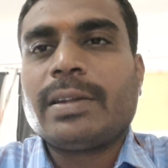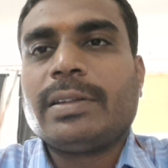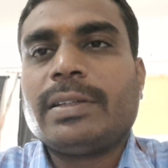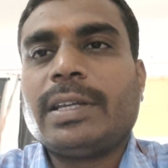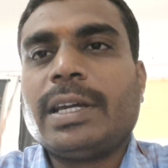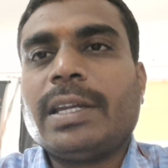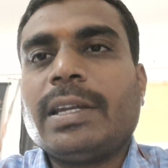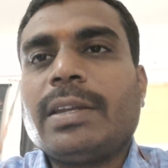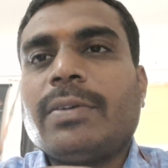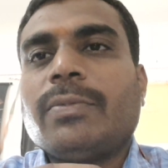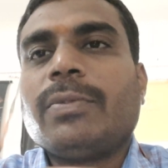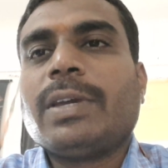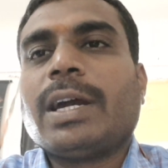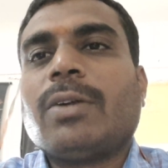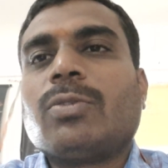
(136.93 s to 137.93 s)
Then
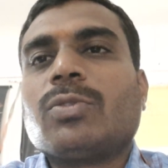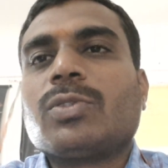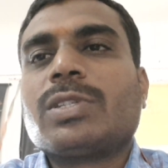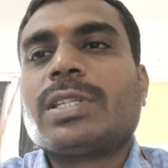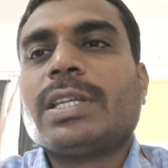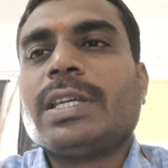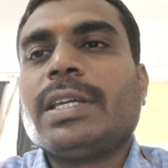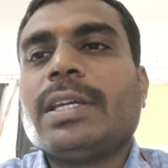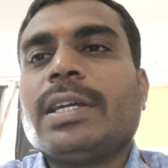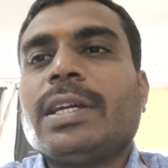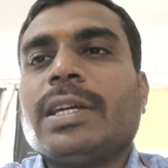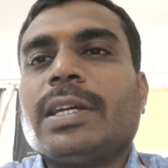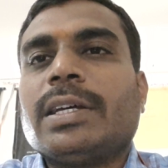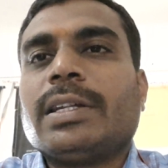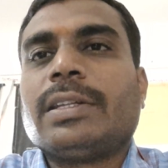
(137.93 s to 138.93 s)
we have to see
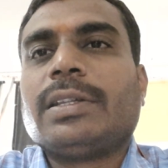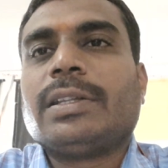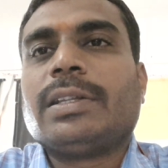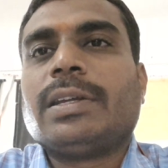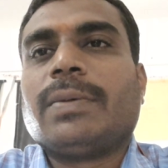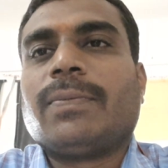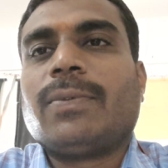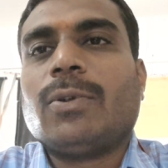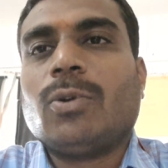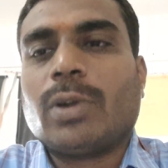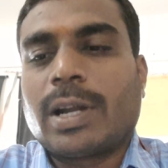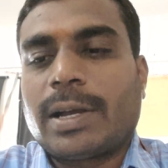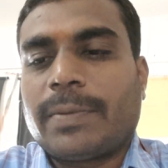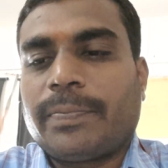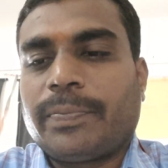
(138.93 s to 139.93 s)
the
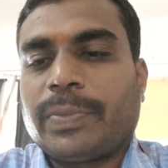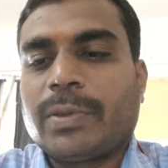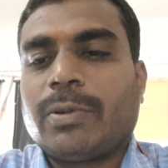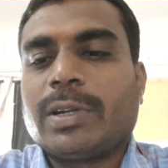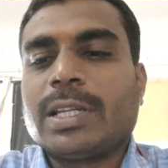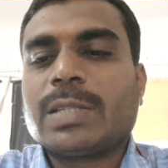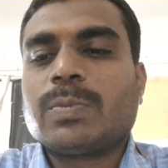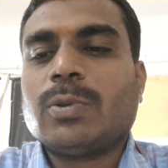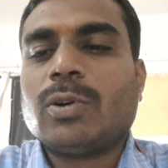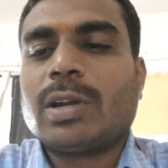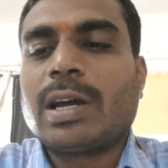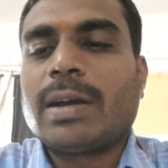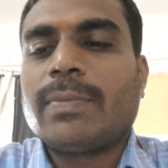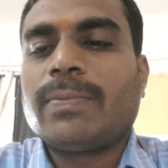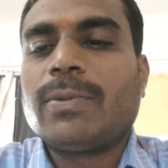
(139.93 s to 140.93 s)
flora. What is
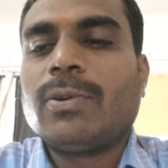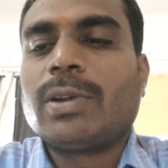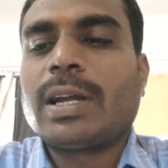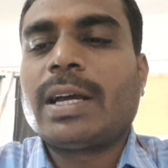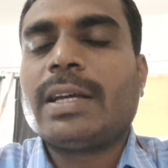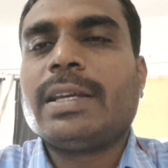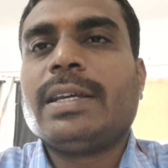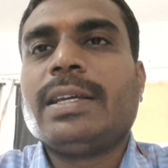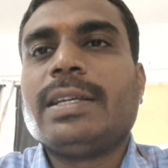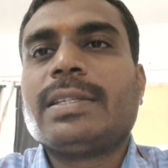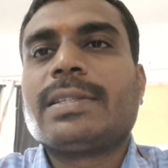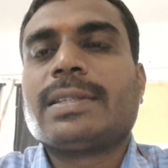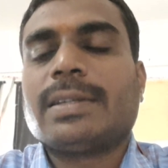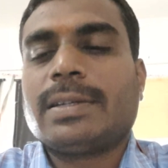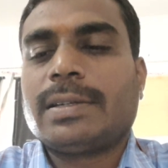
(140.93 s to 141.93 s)
flora? Flora
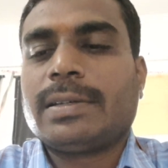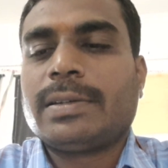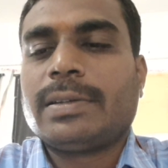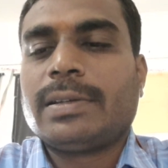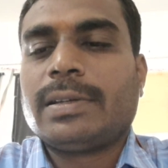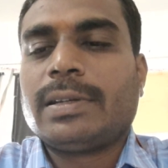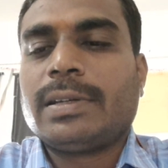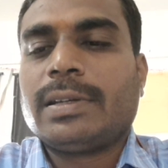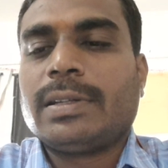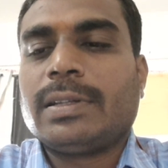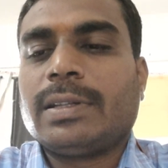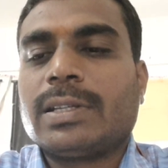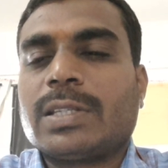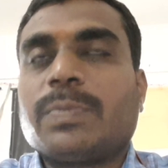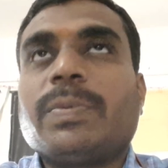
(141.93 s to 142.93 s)
is
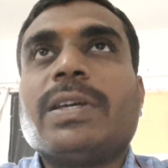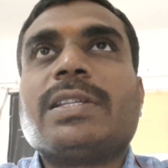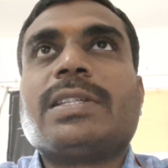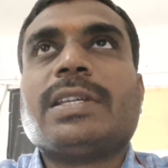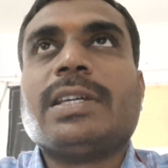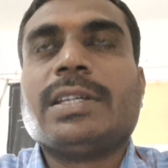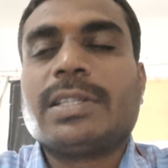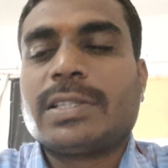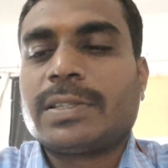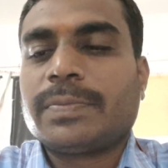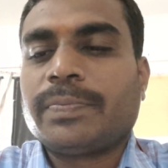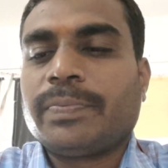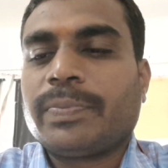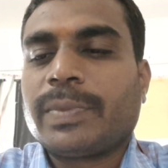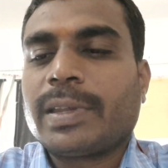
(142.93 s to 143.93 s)
the
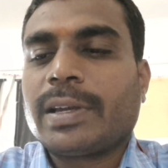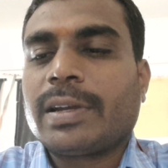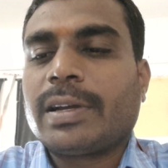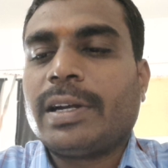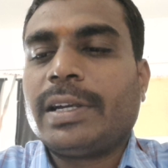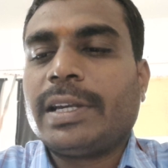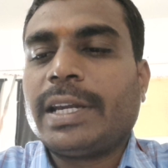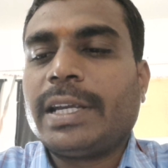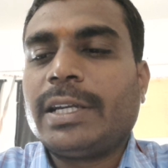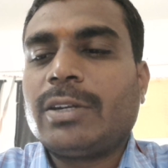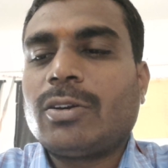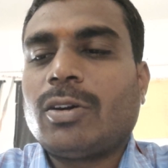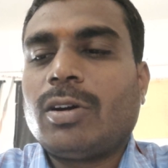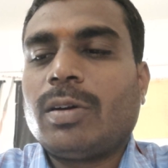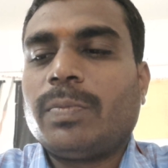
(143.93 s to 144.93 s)
species
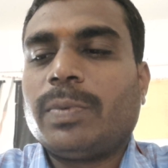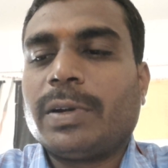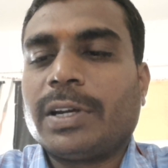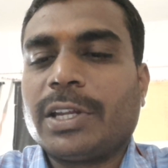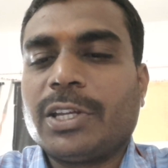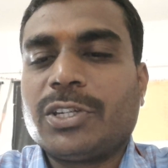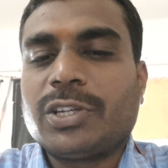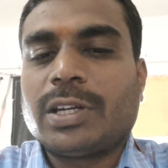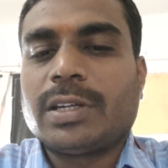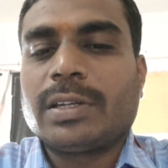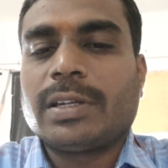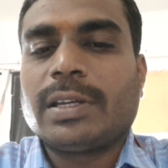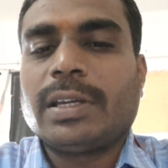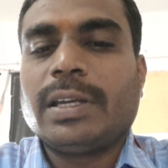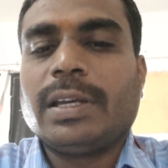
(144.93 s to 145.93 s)
content of
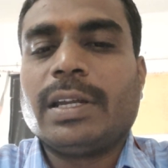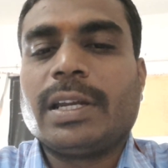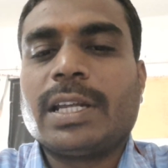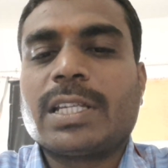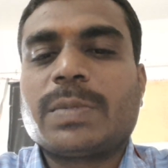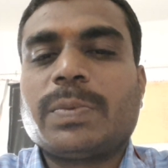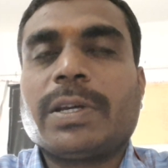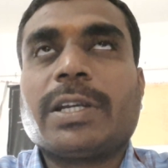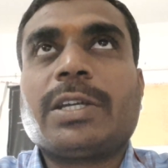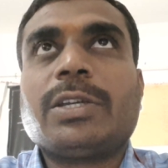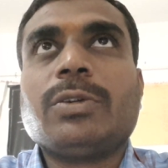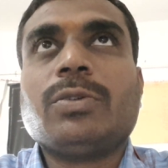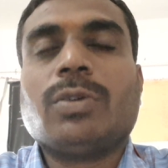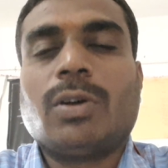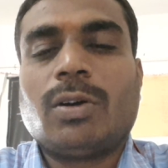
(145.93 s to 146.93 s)
region
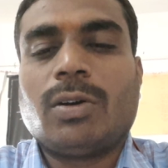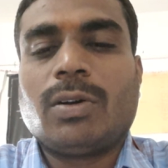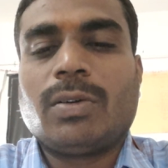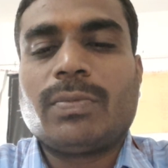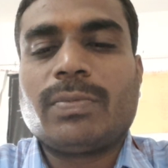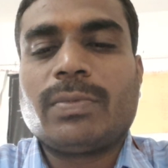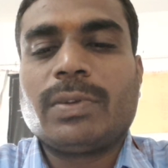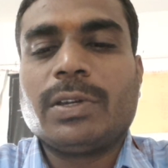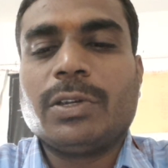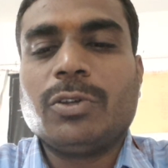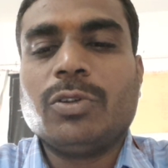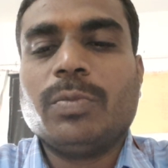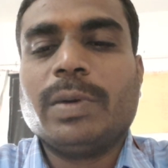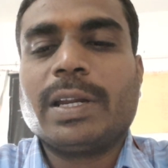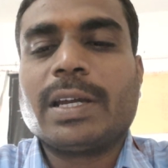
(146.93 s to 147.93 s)
irrespective of
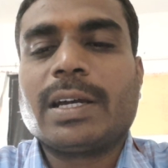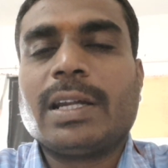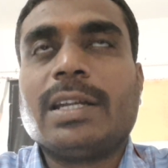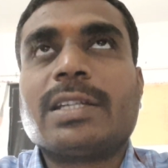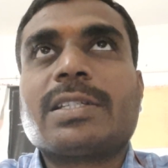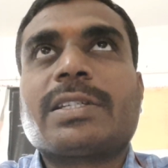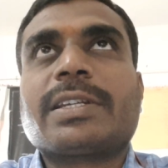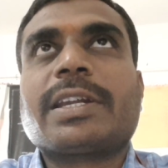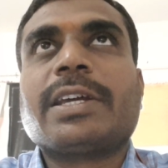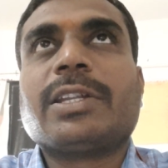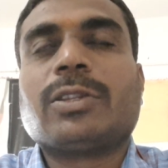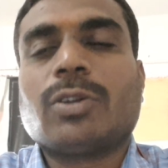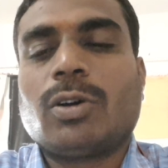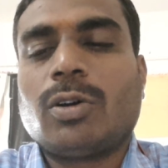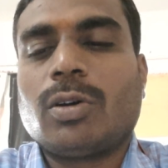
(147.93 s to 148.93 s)
numerical
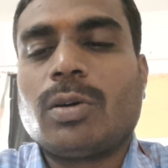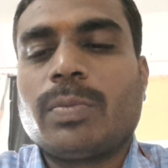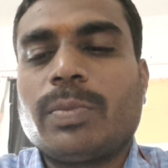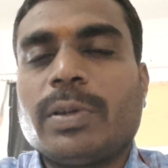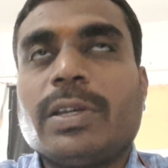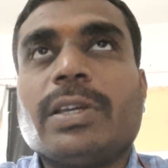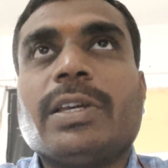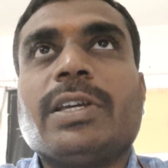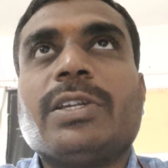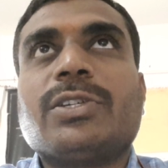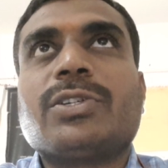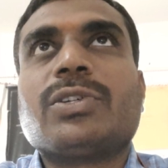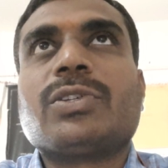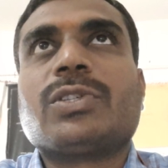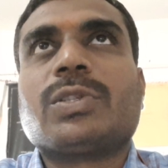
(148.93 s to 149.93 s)
strength of
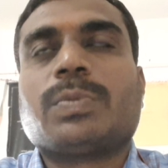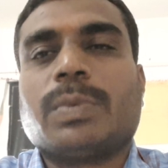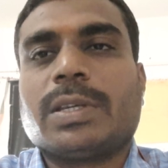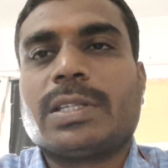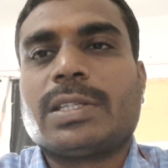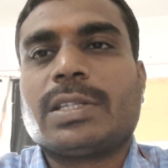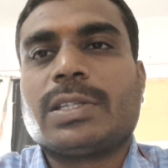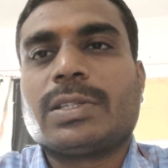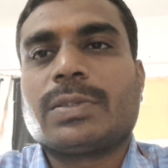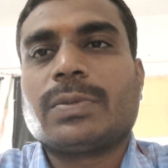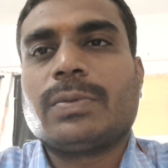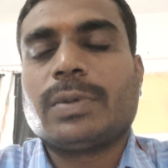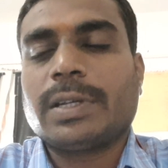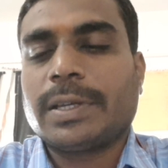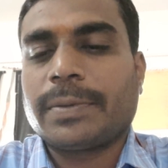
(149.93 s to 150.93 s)
each species.
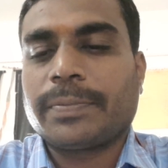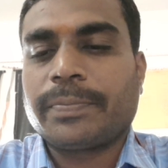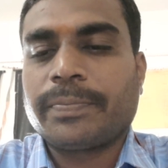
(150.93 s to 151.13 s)
Okay.